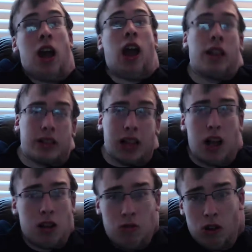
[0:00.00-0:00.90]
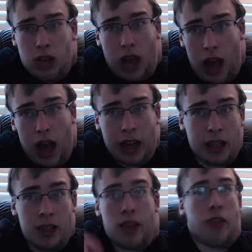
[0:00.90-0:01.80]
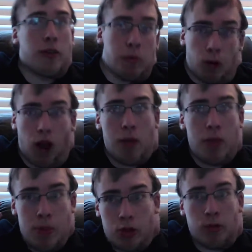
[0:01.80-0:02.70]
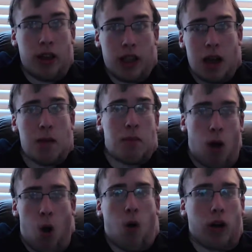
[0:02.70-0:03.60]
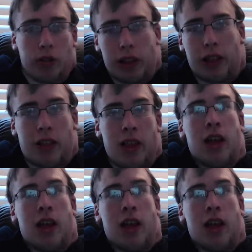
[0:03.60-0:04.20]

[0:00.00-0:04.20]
in Sakura's eyes, the product between them, but only rated.